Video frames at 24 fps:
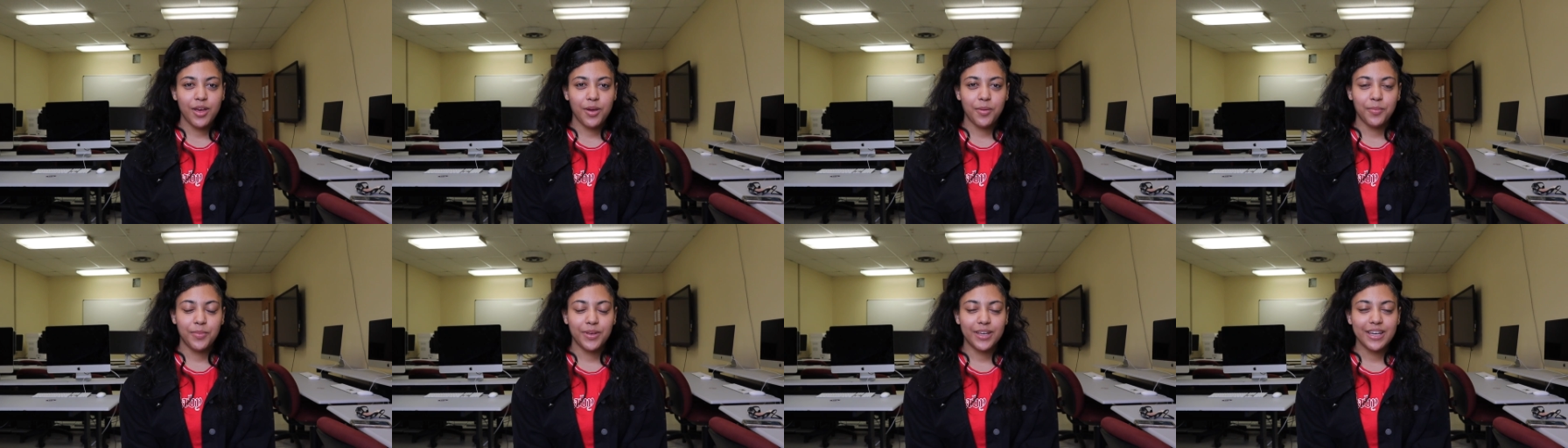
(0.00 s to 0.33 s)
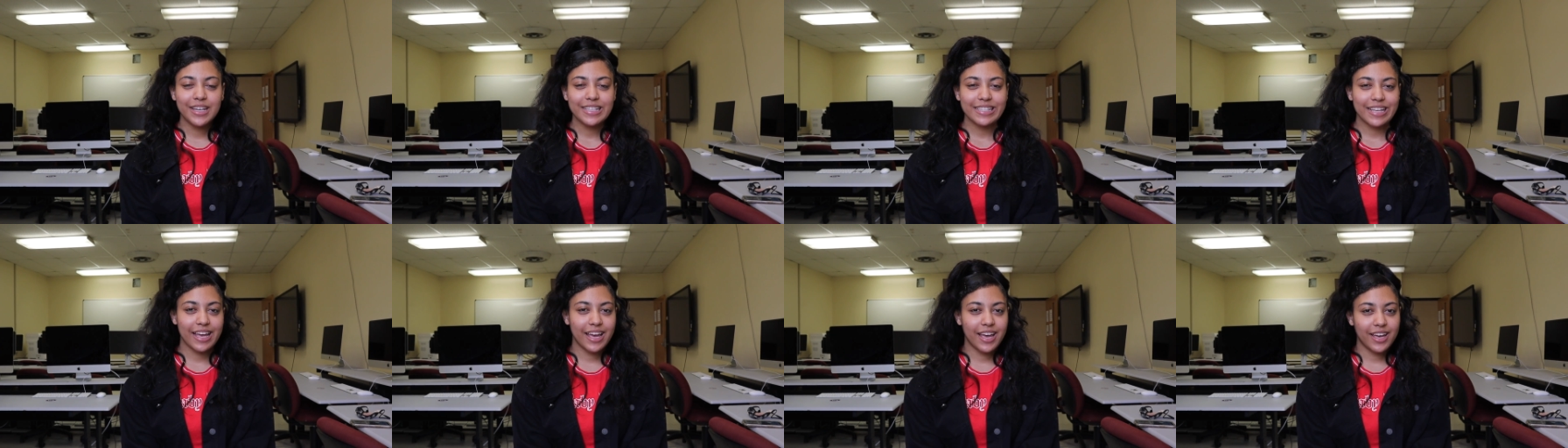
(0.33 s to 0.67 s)

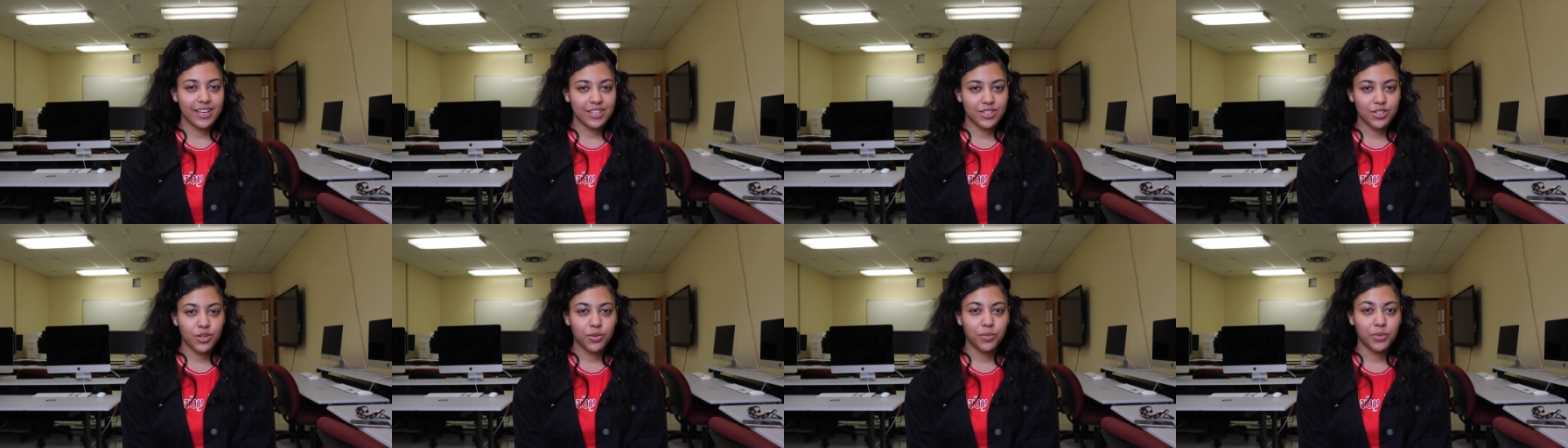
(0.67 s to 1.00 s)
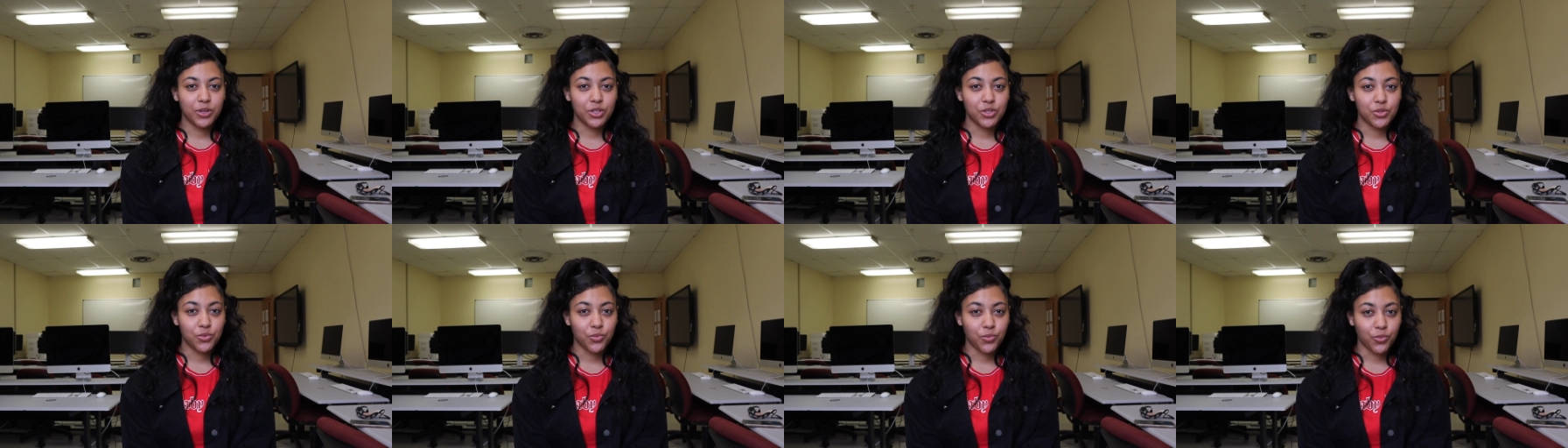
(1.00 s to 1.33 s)
because I had so
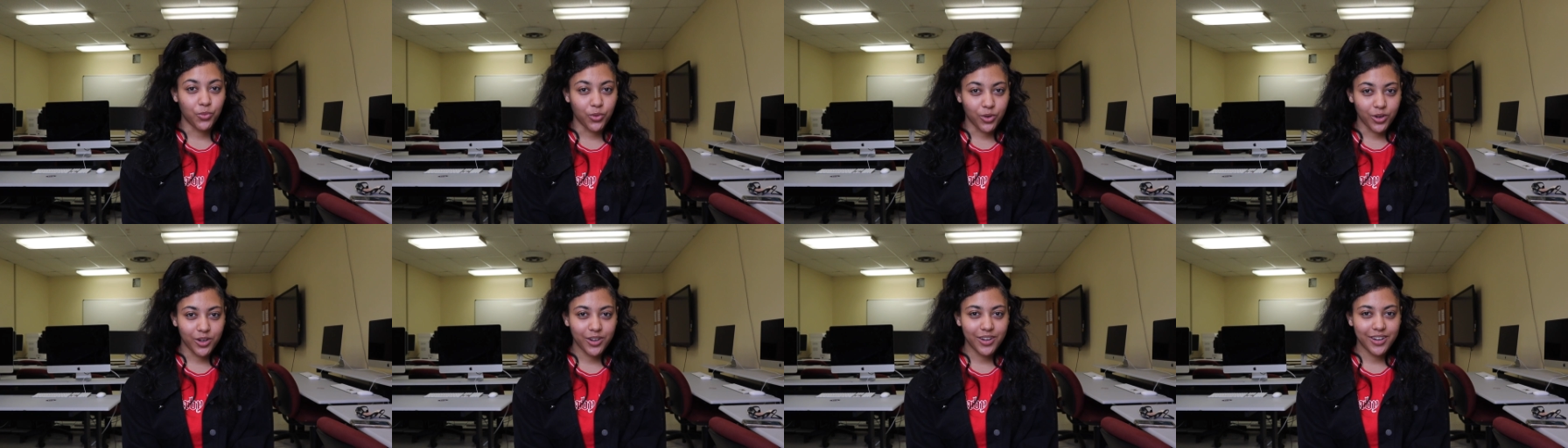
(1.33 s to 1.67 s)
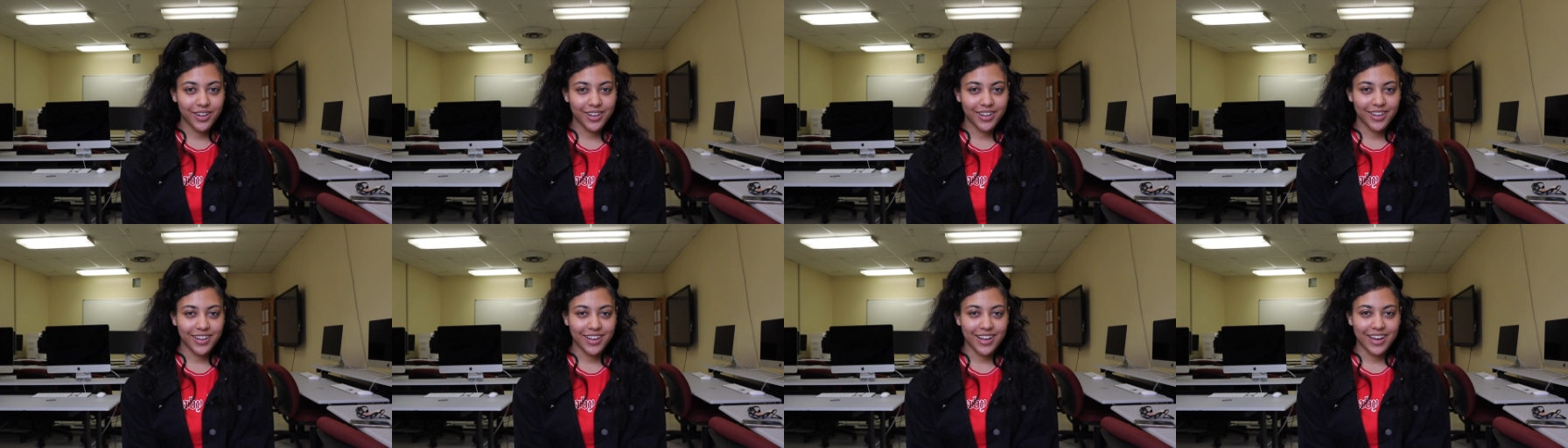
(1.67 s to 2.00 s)
much work,
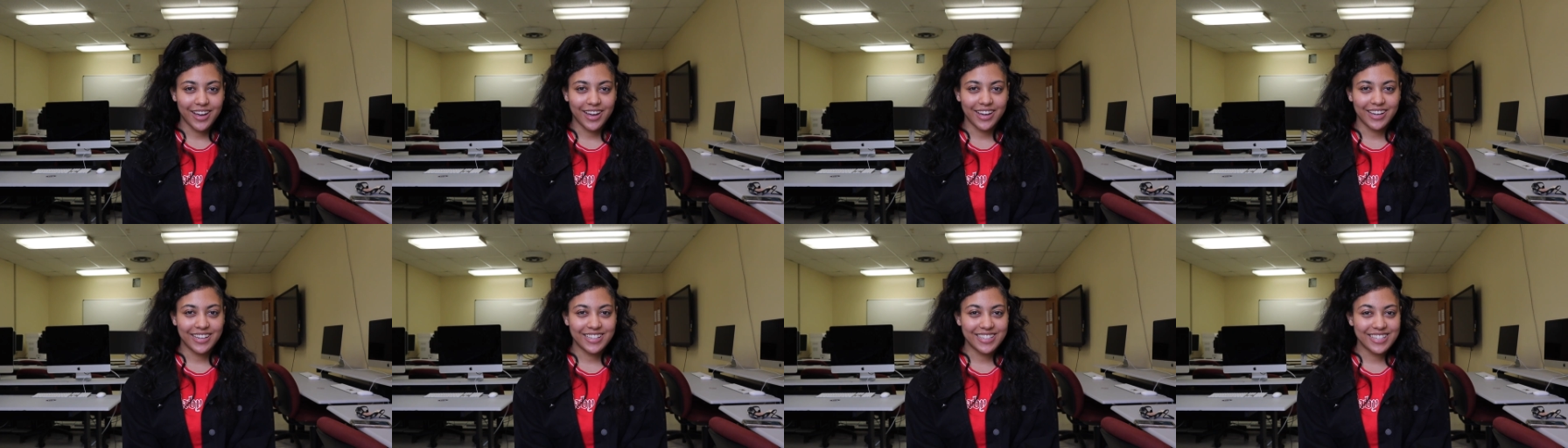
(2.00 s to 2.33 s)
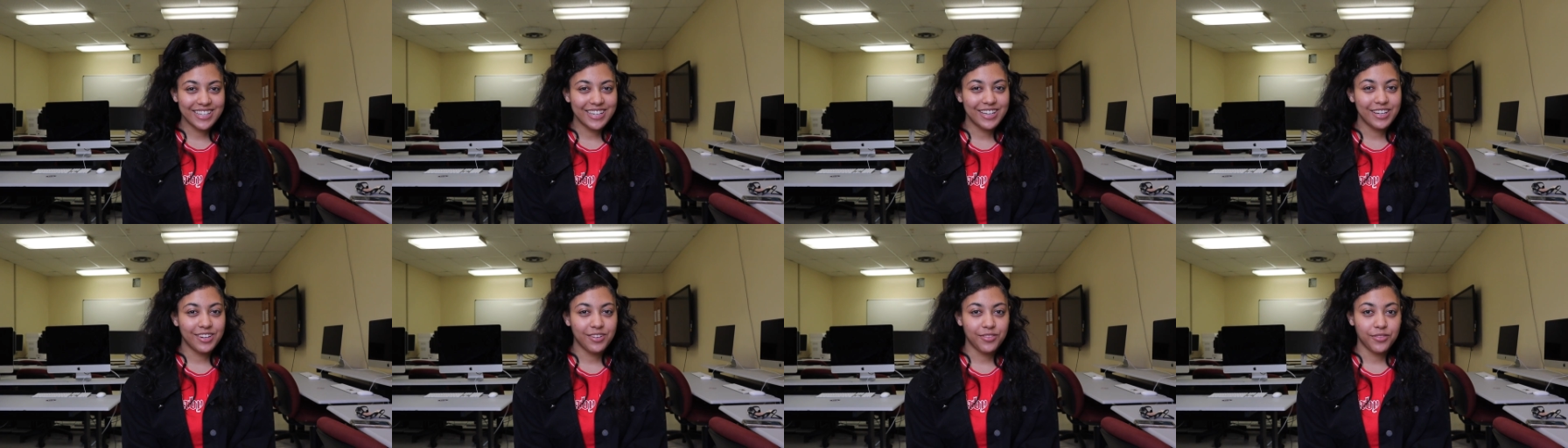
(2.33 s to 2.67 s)
I
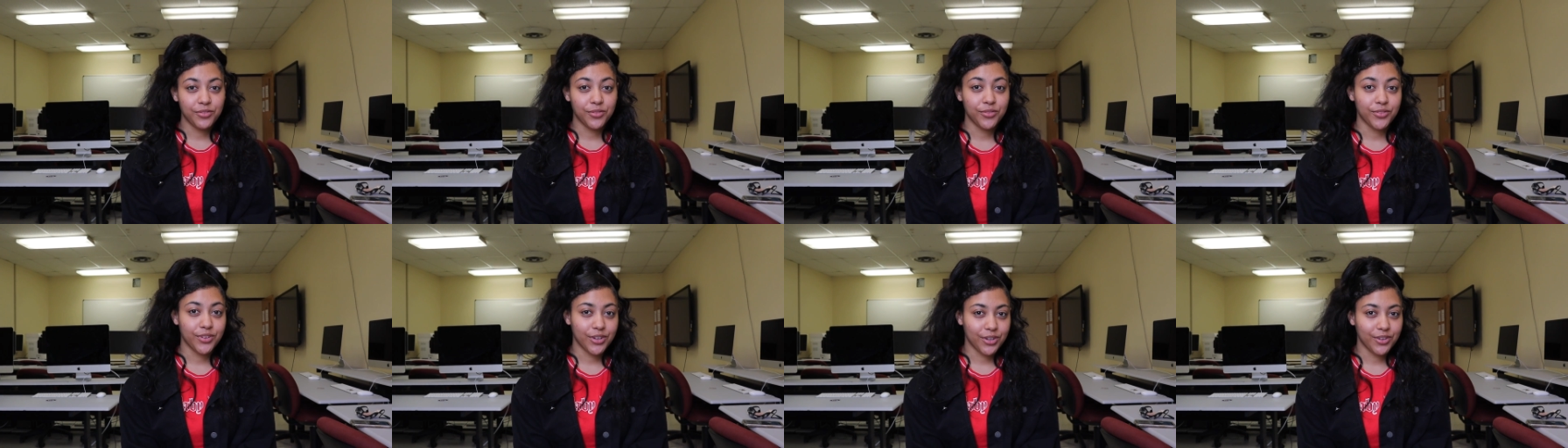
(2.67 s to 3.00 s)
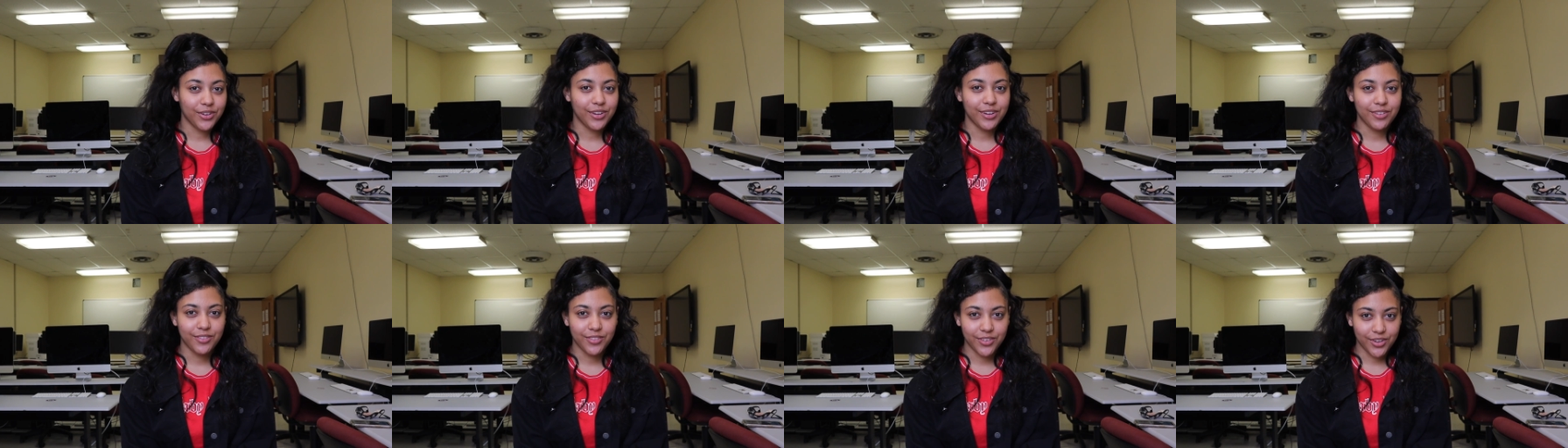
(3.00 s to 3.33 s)
did it
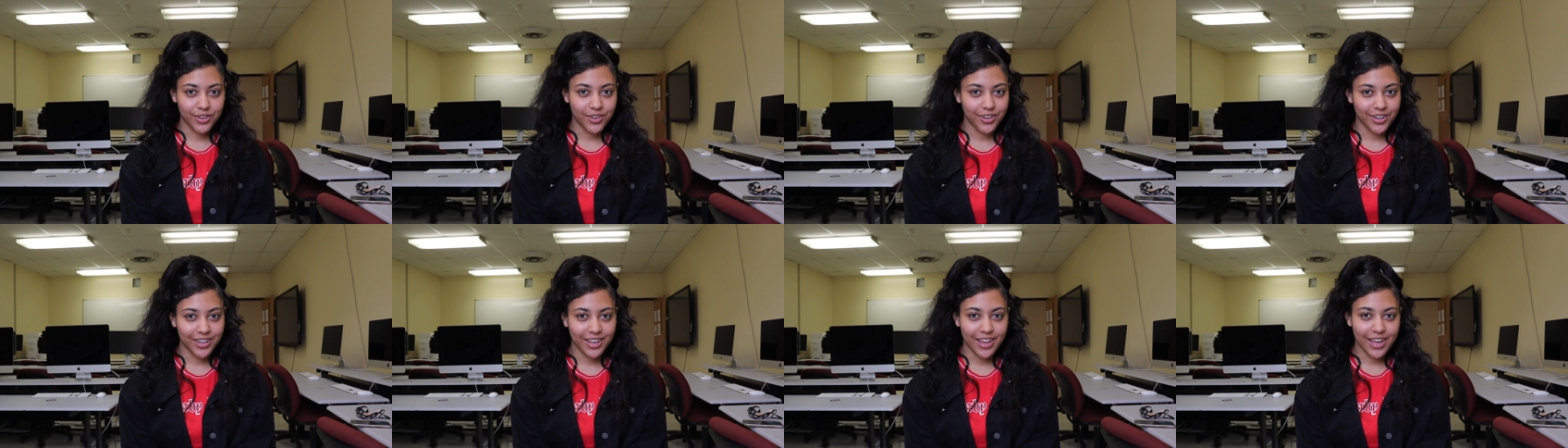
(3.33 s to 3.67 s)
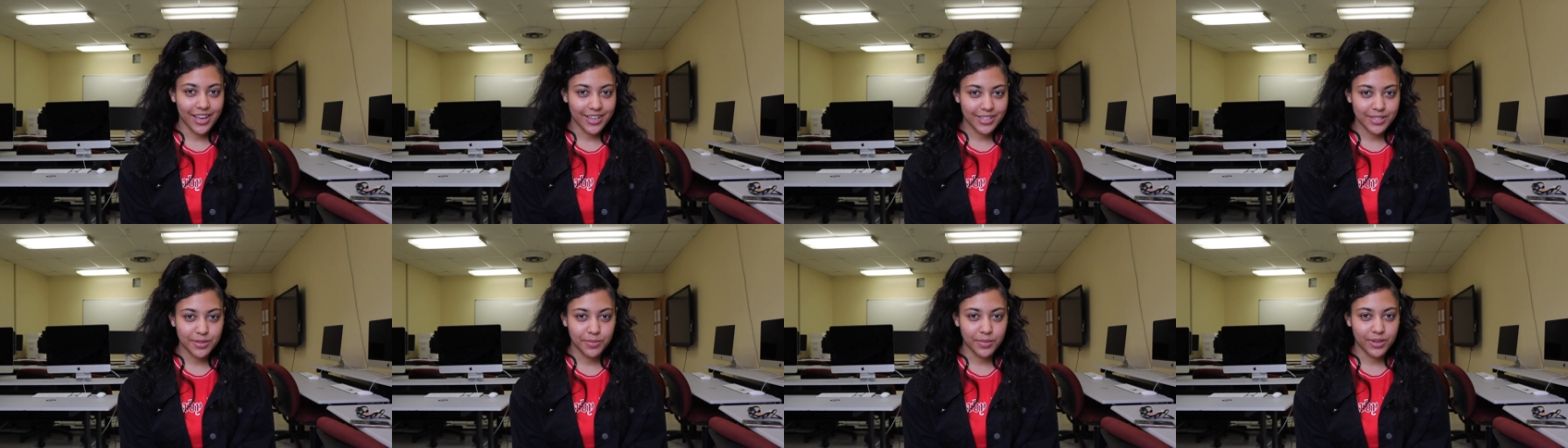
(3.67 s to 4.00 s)
very, very
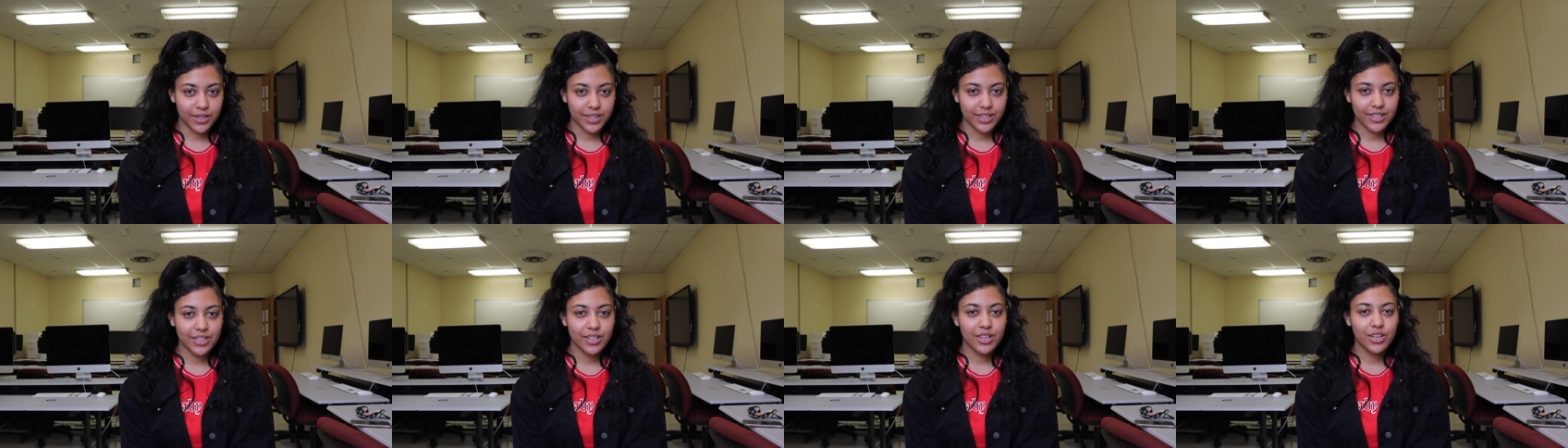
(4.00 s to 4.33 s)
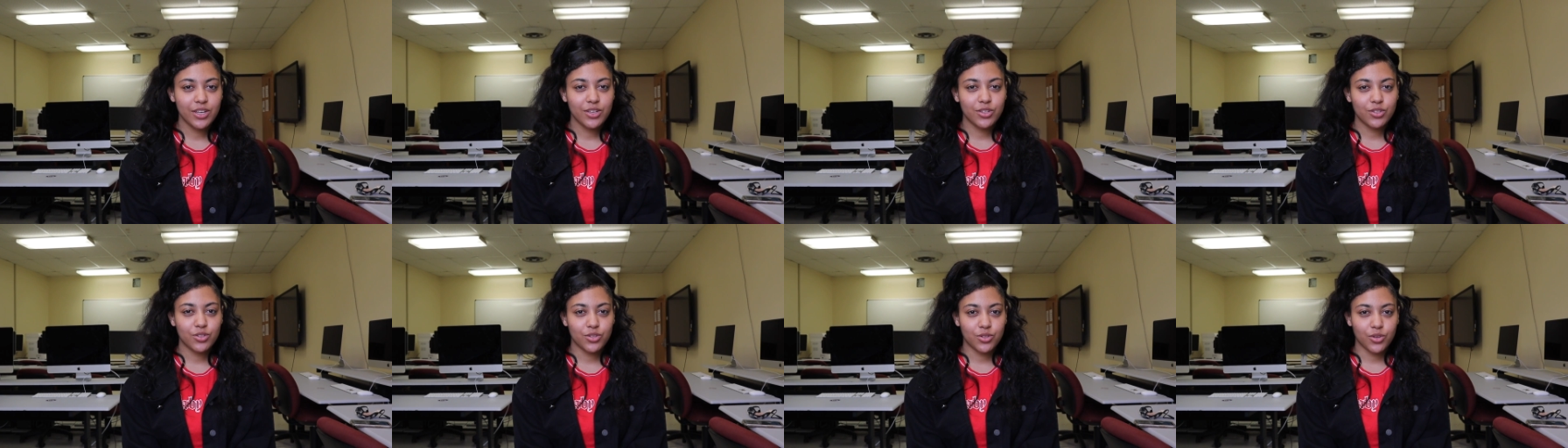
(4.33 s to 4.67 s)
last minute.
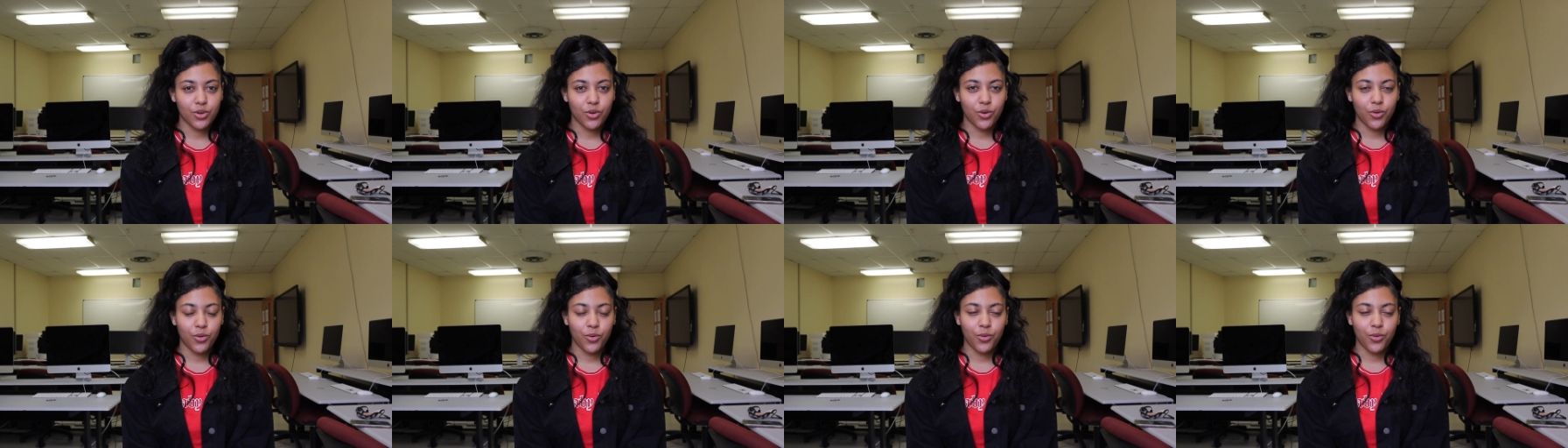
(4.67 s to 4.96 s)
So